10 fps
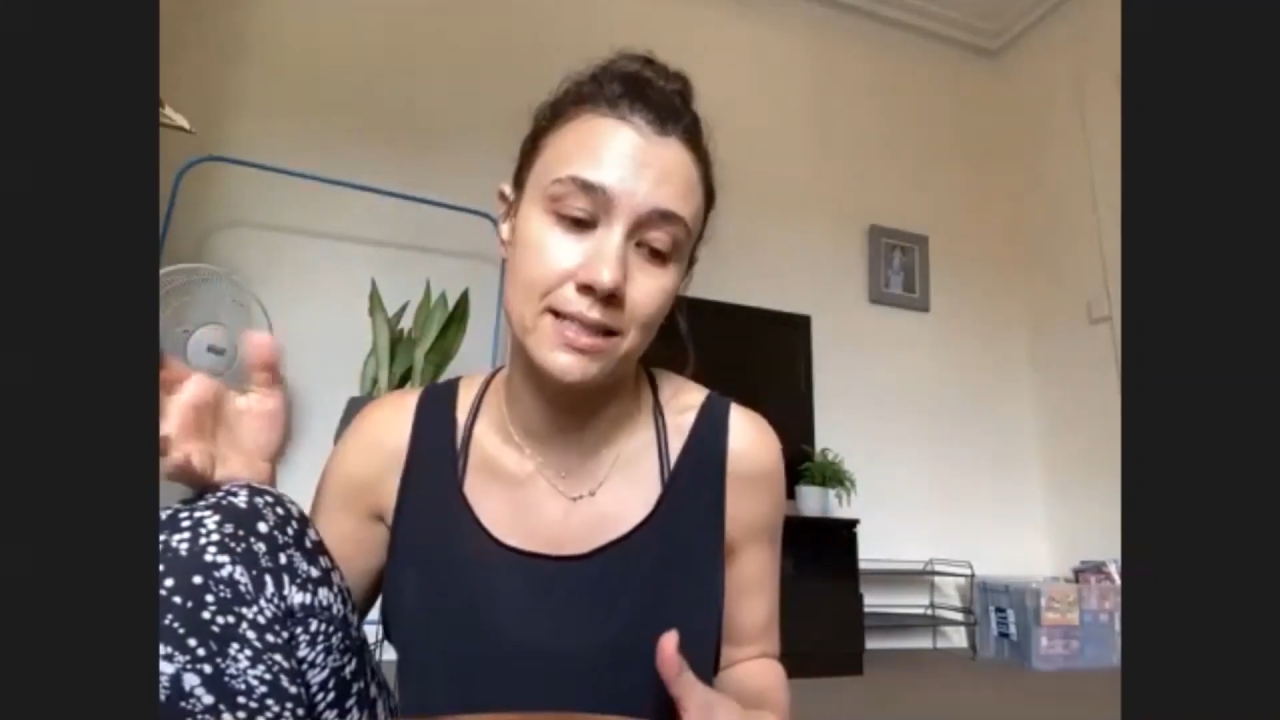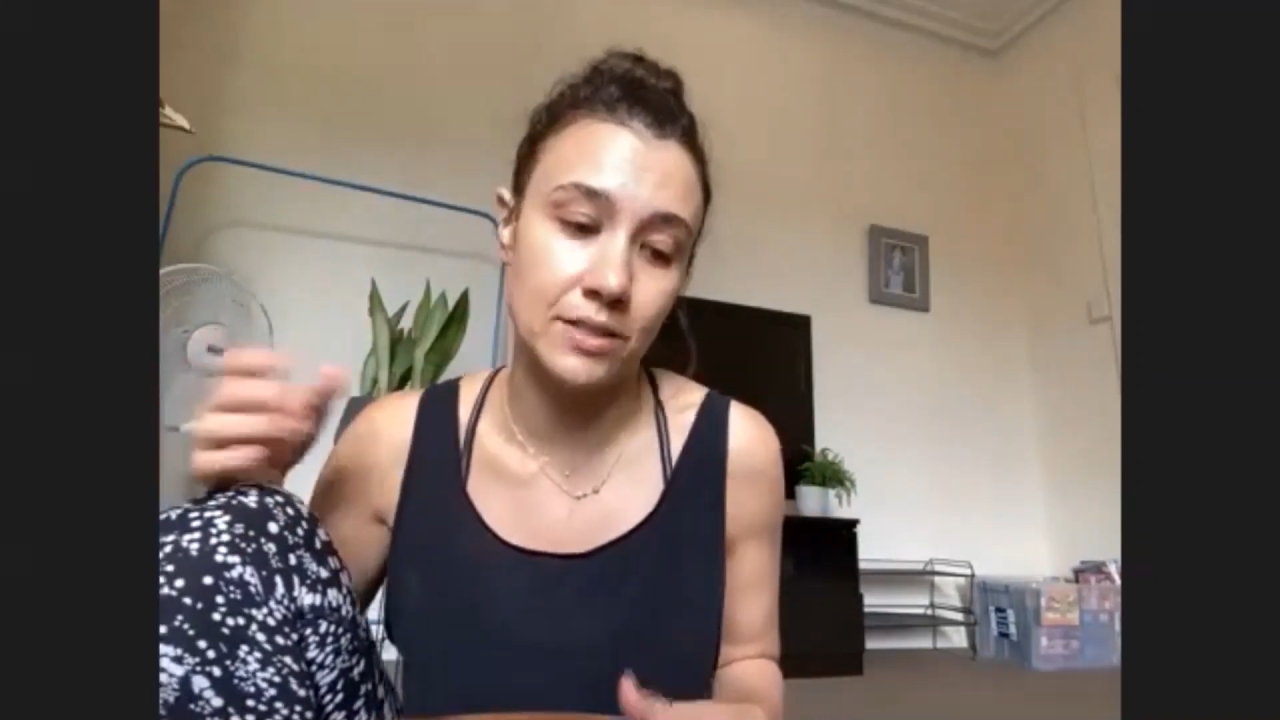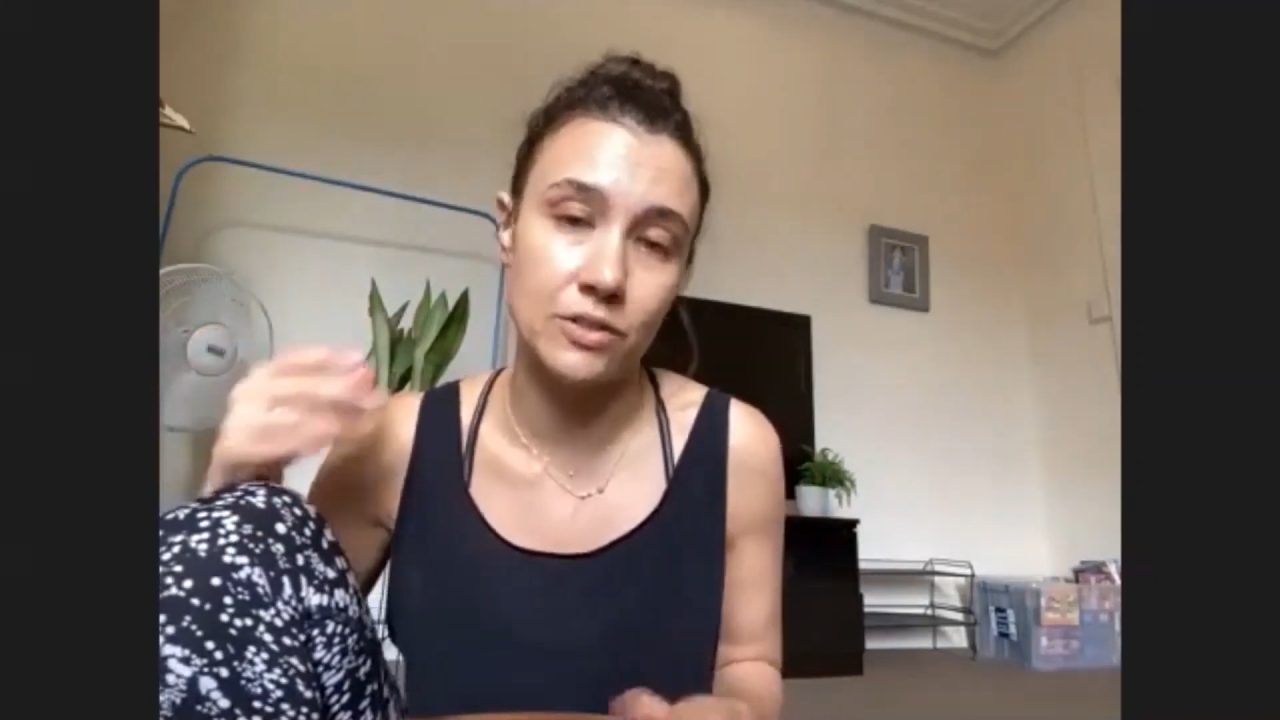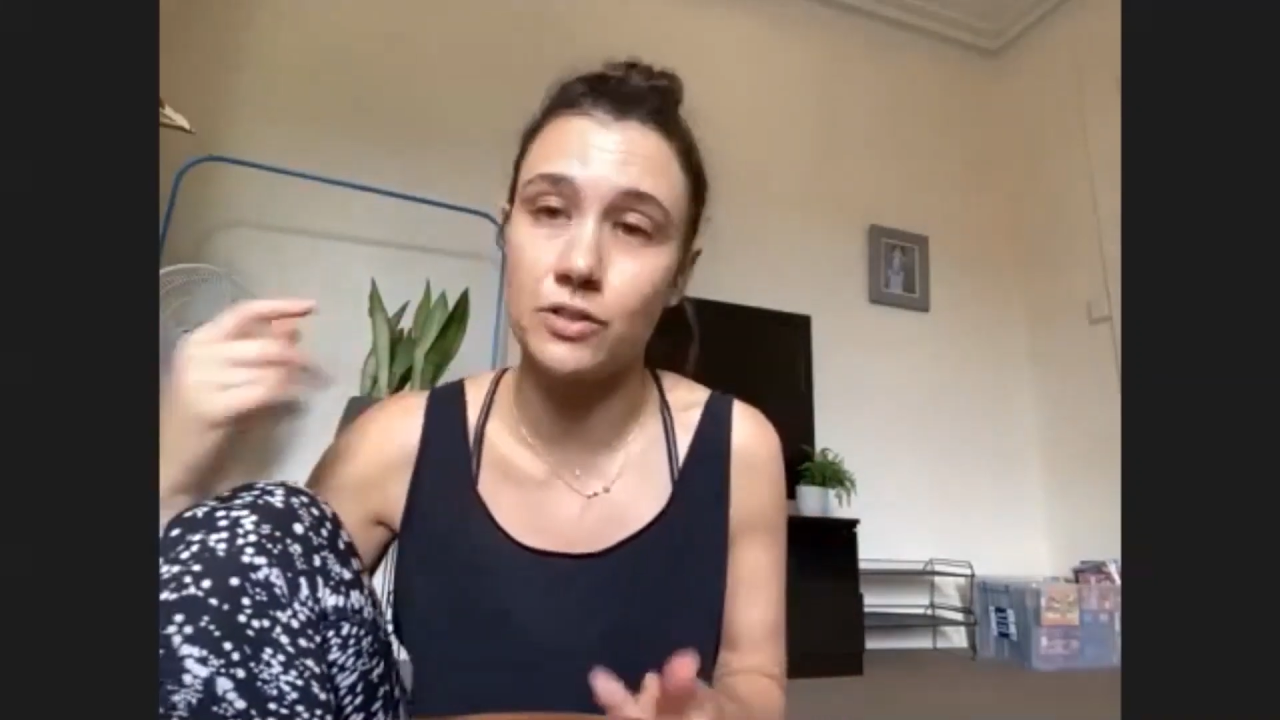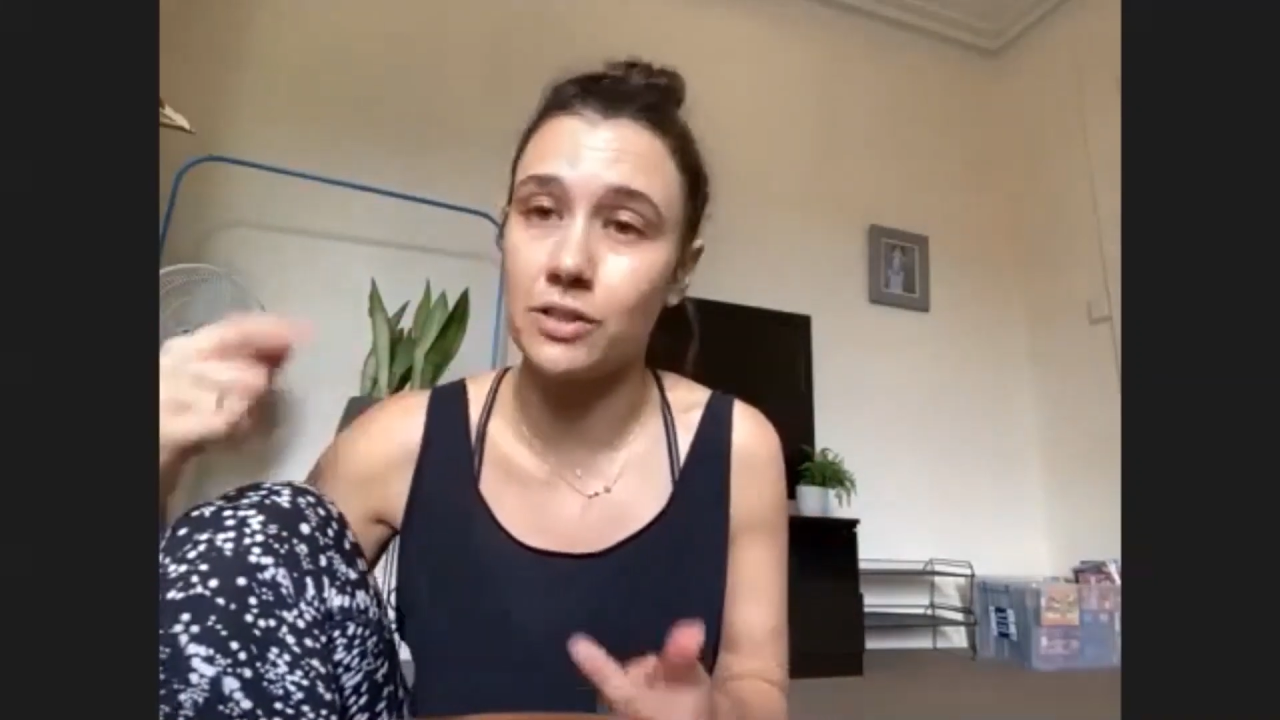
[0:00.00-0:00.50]

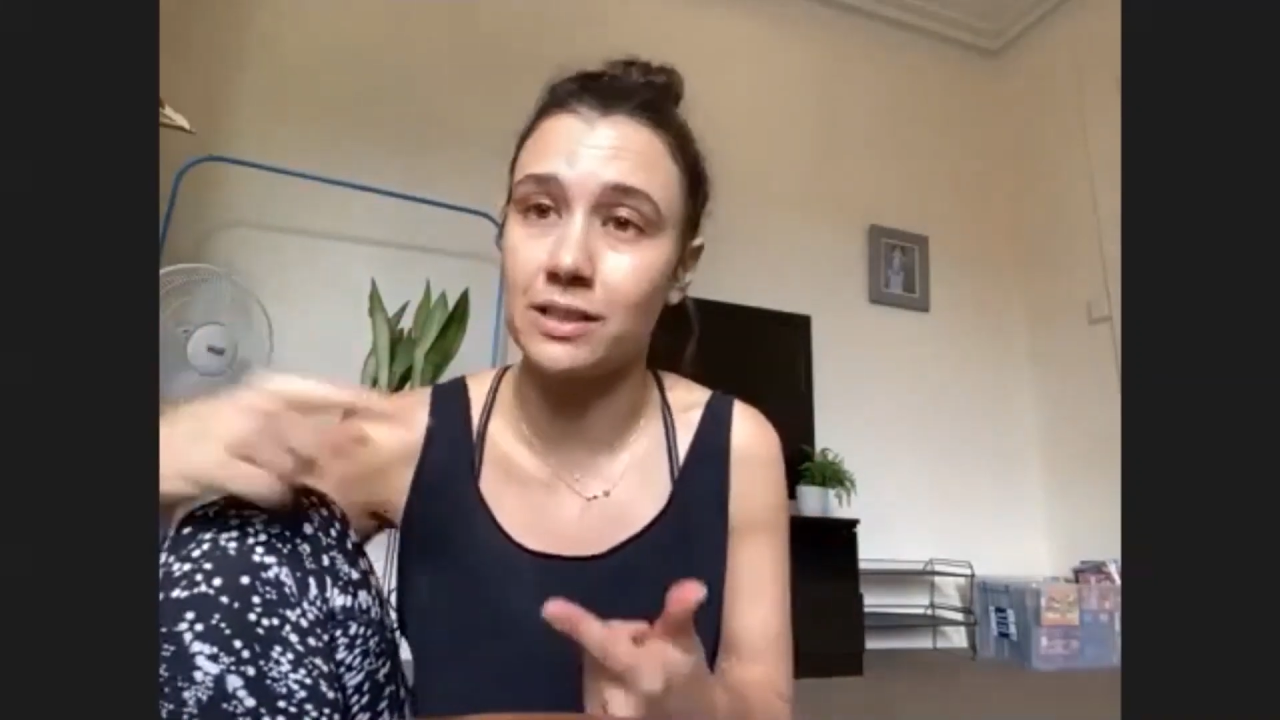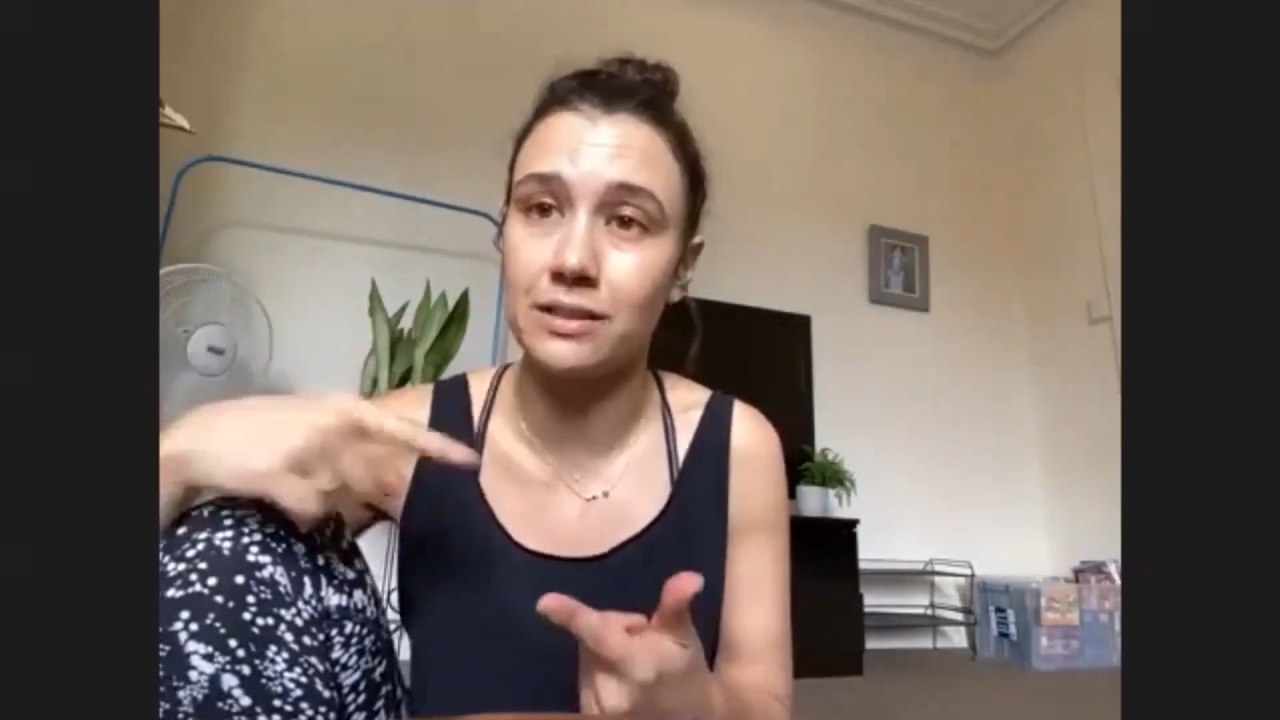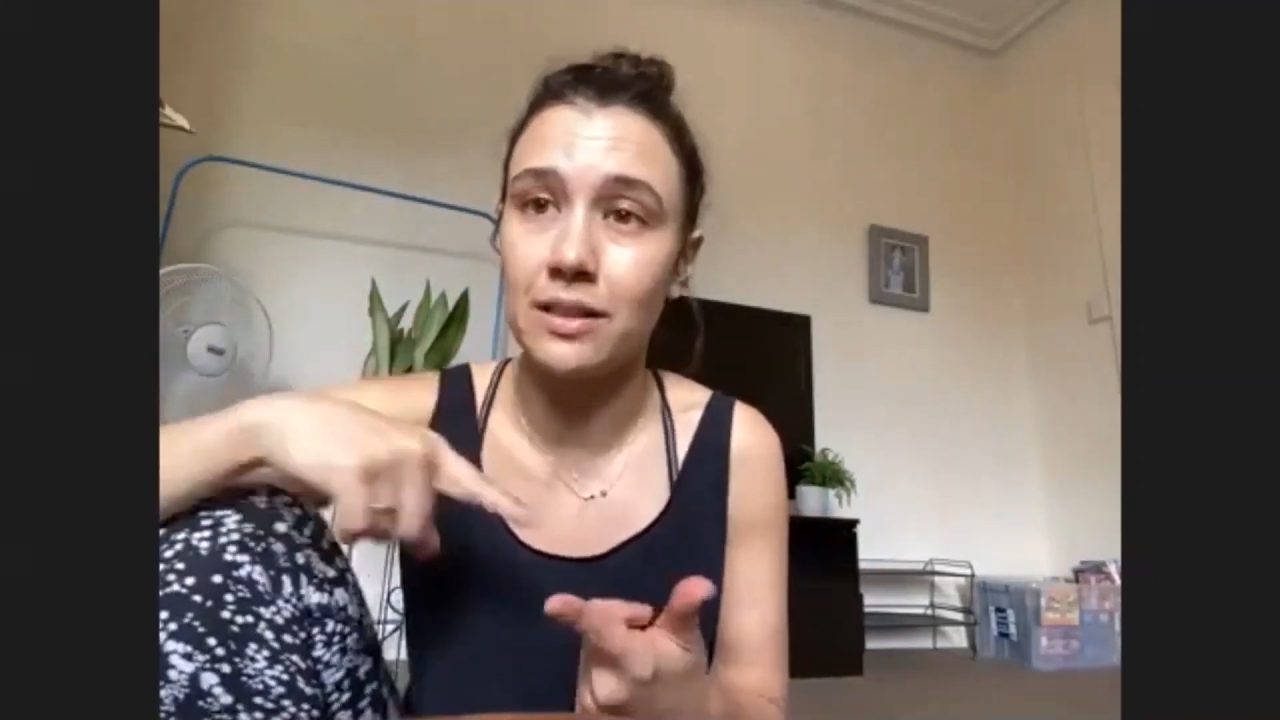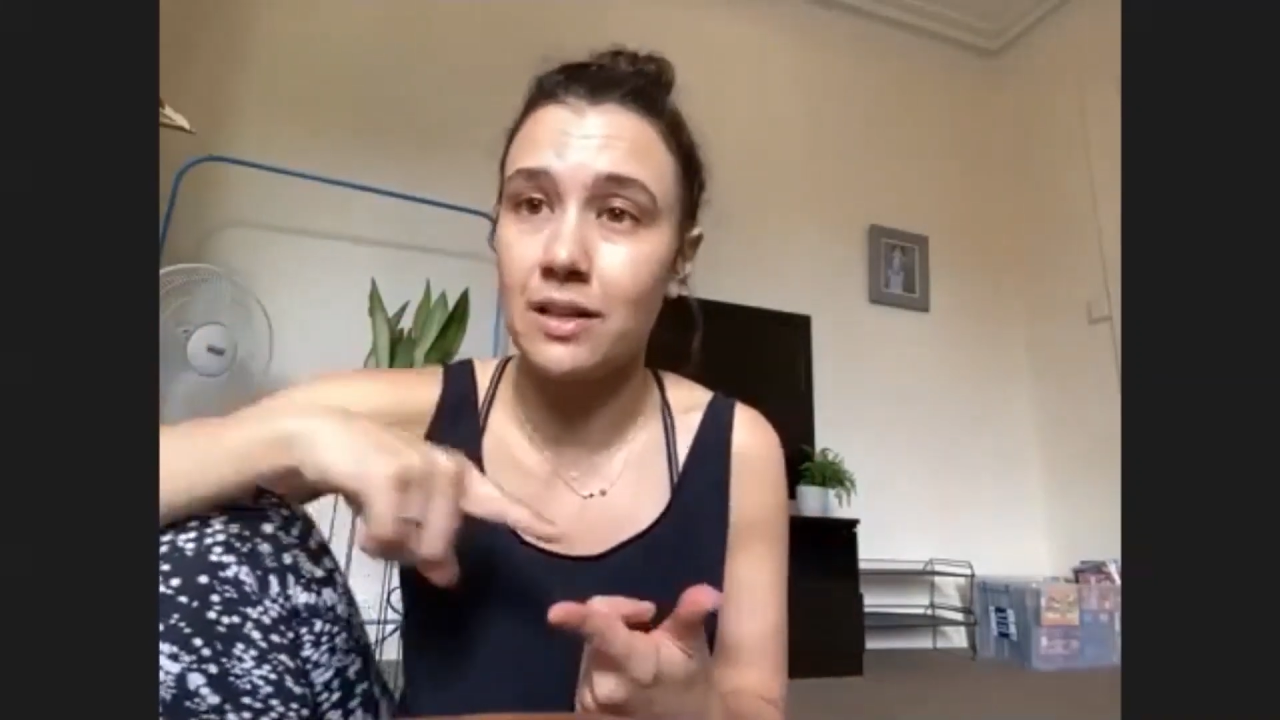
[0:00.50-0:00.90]
and you can